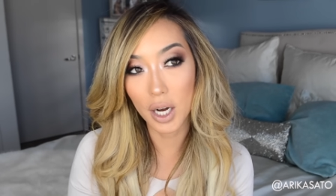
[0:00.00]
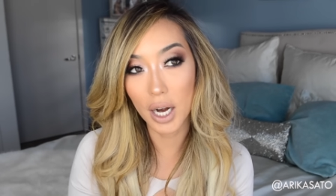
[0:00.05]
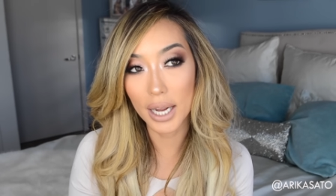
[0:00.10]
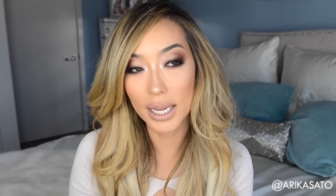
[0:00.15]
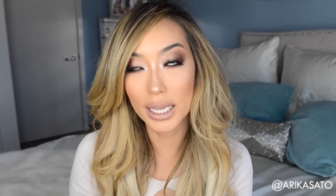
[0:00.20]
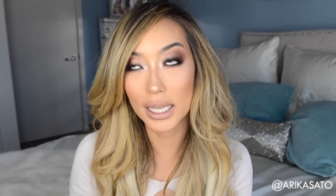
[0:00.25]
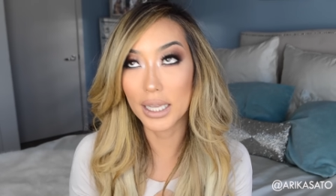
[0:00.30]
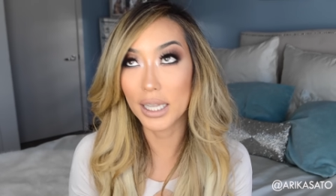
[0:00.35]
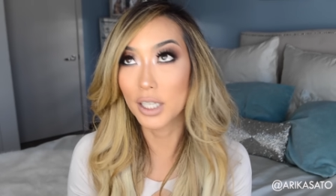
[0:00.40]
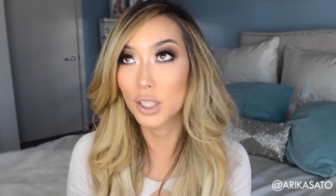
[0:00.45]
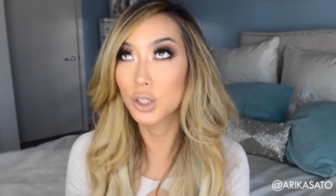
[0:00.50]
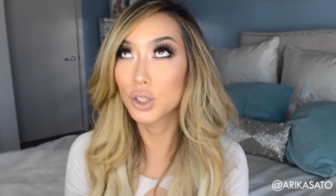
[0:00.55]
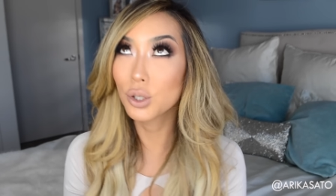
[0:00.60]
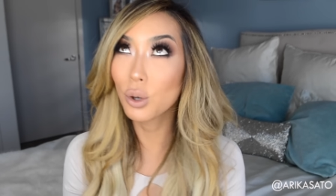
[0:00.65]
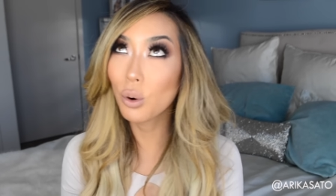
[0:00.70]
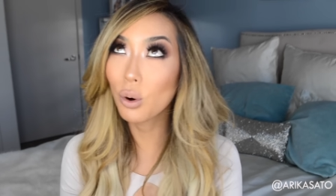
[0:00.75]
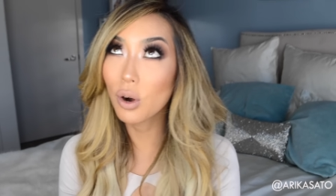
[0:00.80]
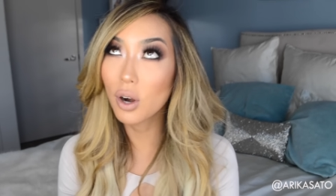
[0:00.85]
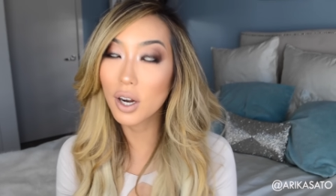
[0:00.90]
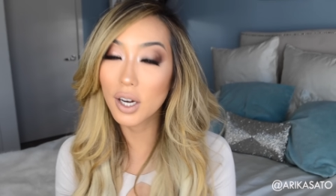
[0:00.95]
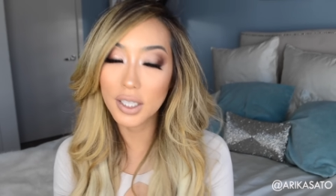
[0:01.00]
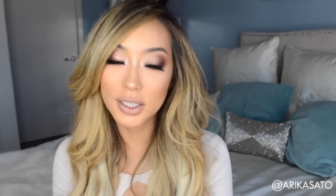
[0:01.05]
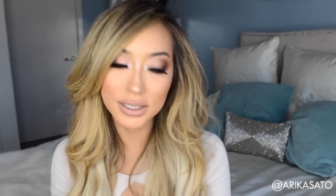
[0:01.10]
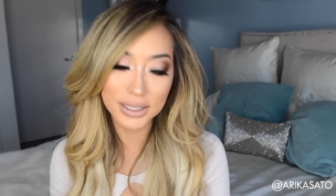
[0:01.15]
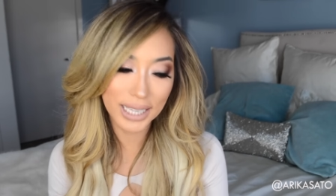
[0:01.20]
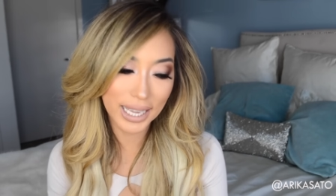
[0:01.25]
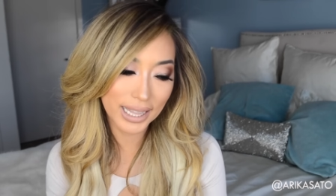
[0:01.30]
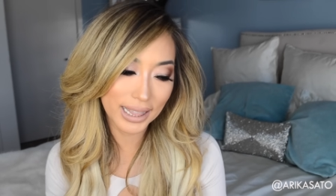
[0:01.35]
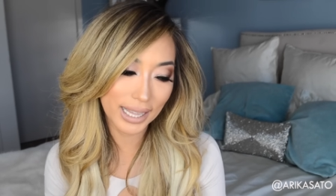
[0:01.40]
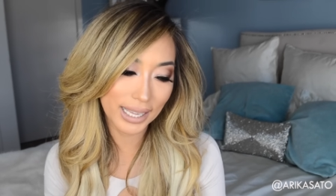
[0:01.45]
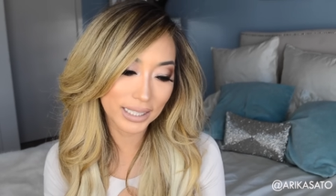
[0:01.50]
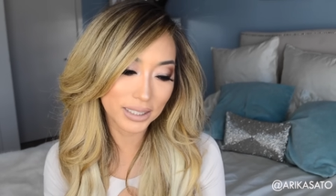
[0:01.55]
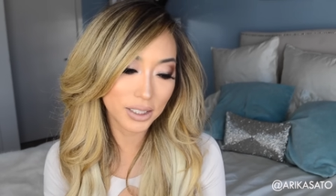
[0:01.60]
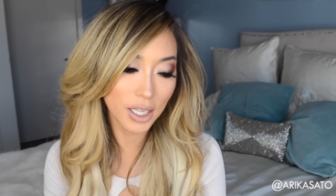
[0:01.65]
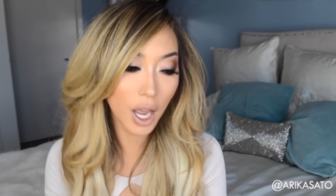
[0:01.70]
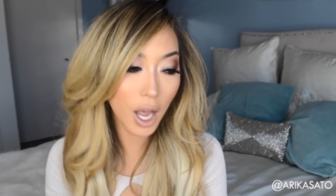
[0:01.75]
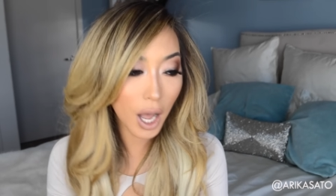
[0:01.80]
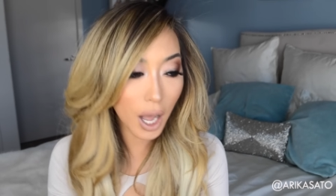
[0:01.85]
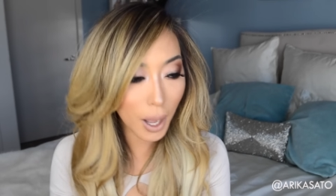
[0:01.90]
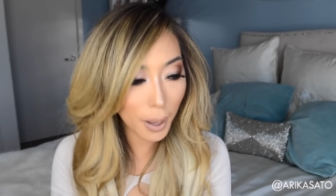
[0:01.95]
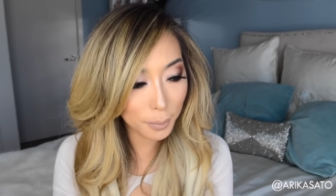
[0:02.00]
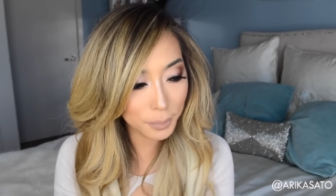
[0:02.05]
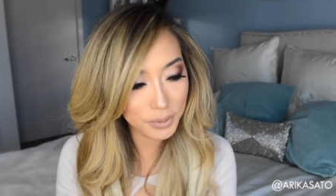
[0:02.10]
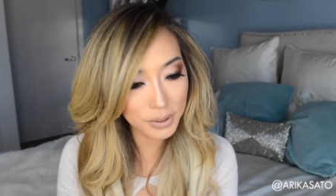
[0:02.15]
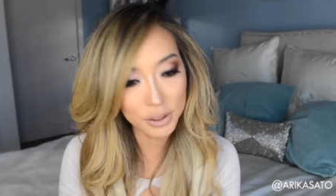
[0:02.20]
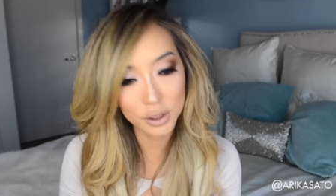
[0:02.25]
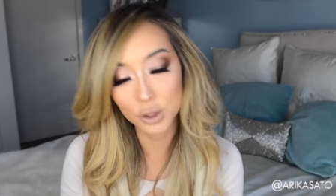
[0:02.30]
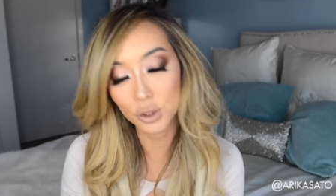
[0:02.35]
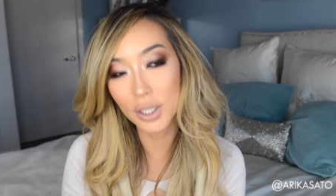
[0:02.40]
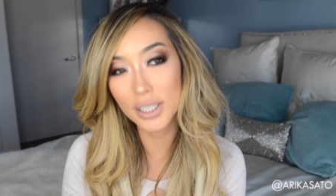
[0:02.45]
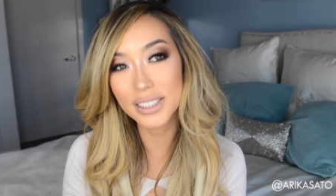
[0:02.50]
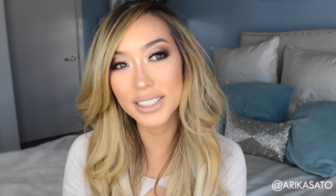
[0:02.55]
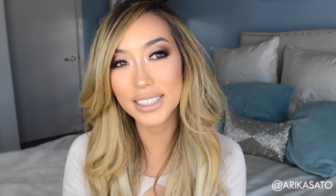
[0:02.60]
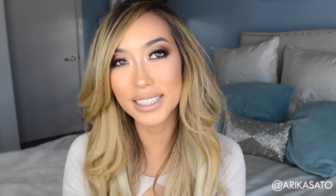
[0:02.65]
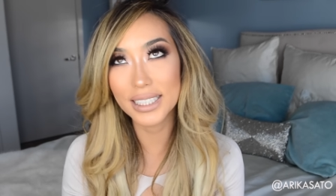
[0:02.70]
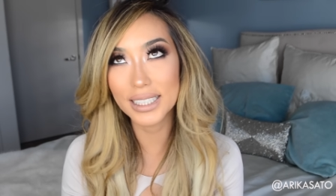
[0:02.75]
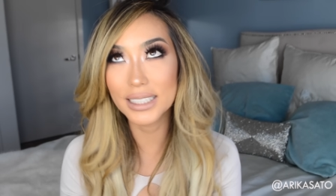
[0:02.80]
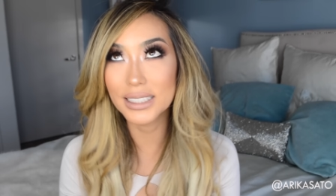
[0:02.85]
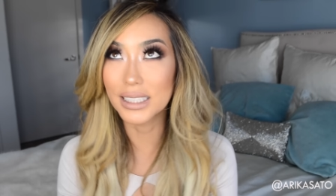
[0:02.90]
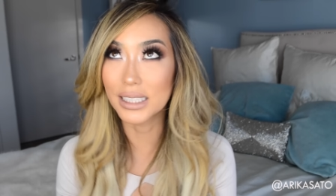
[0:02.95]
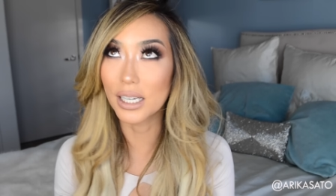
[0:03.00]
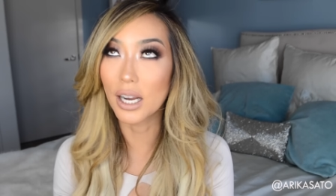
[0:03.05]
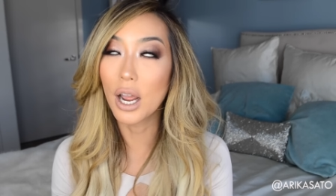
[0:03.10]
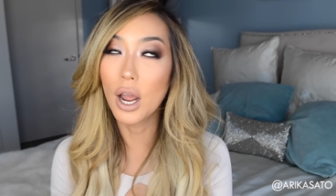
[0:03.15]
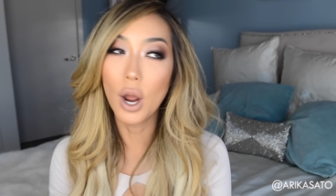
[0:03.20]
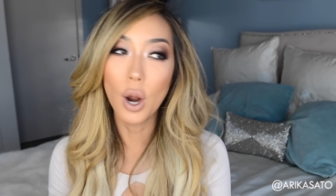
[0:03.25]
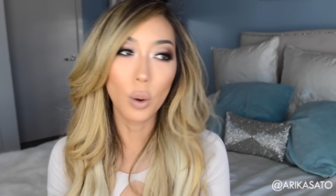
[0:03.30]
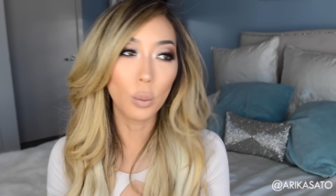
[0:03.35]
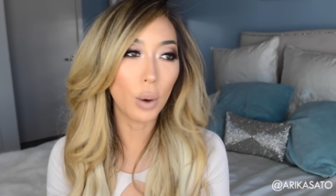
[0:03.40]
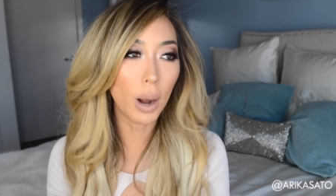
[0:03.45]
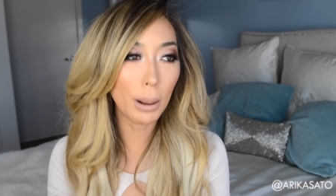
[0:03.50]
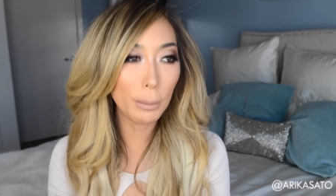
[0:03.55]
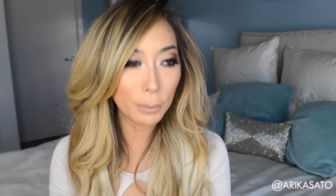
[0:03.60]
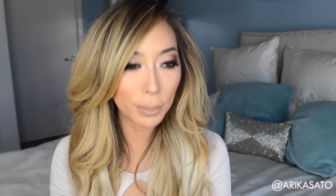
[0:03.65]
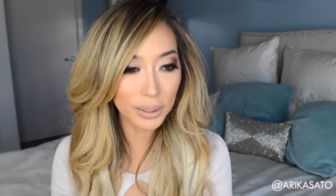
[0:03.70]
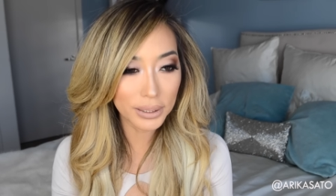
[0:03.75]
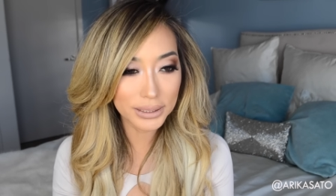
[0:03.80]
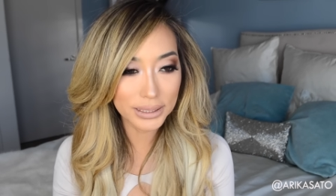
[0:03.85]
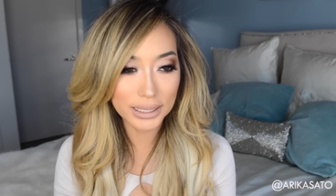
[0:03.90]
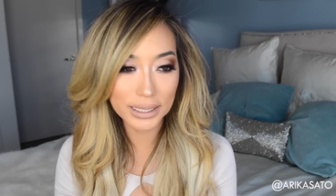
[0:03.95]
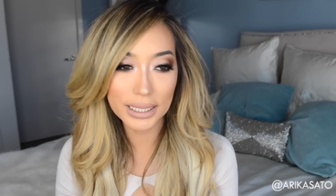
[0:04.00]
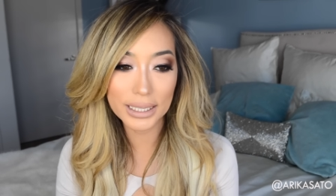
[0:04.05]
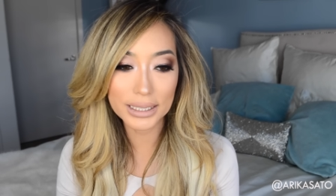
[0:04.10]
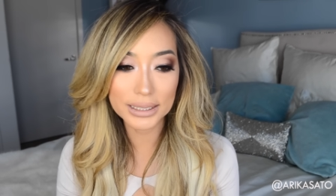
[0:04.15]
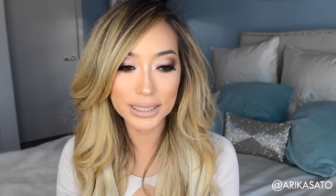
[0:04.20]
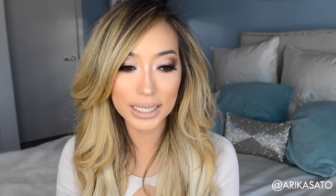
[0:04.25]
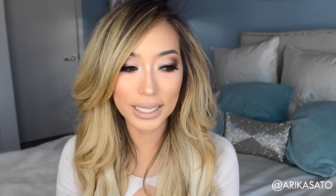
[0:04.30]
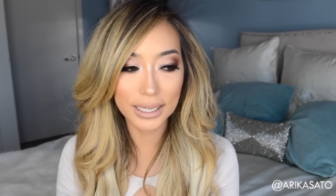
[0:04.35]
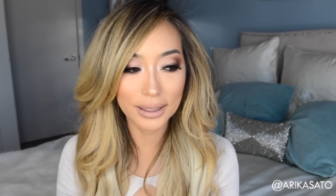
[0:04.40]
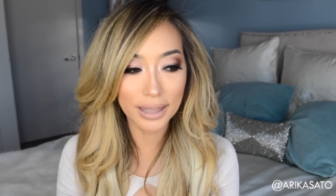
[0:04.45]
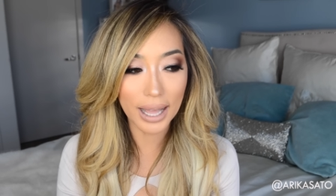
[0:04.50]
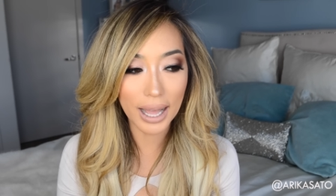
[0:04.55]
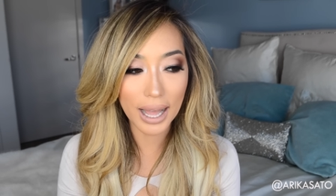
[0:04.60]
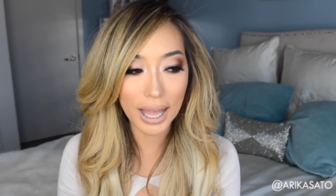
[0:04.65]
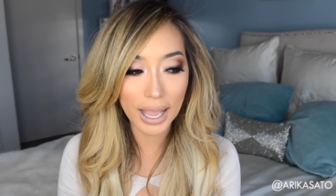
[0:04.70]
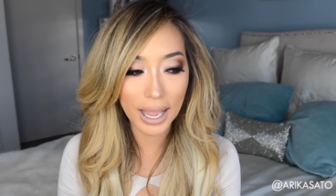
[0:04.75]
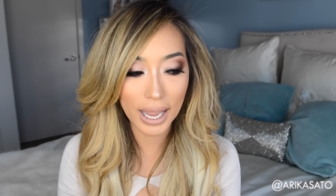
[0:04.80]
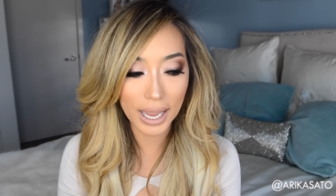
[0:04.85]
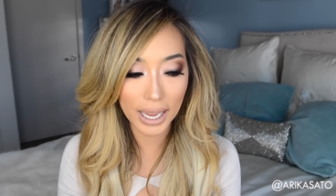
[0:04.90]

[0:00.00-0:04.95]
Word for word: I get like shorts and like tops and dresses and rompers and things like that.